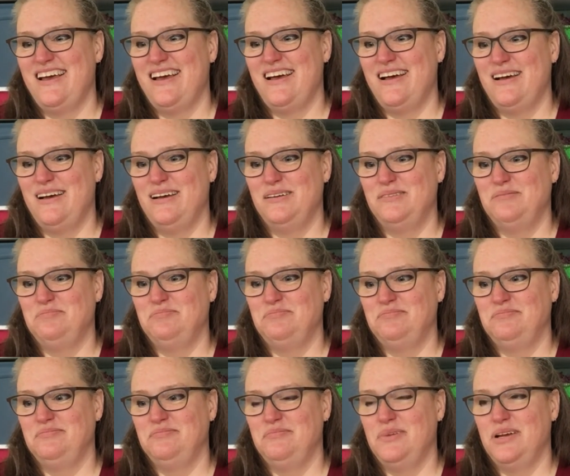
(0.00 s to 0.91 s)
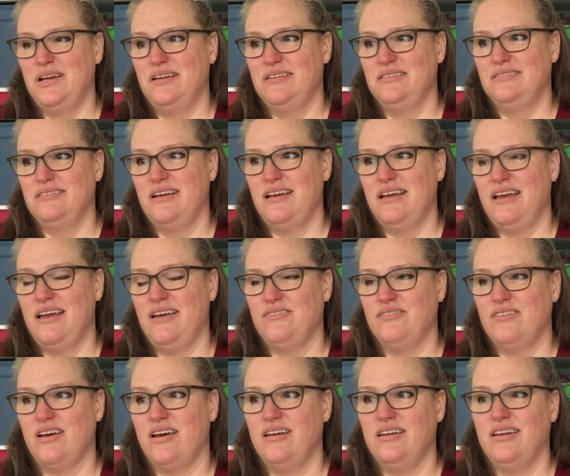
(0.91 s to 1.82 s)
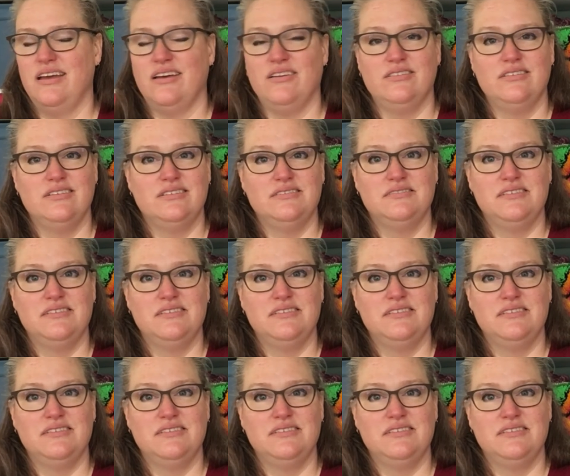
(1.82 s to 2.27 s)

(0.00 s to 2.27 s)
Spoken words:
But I have gotten out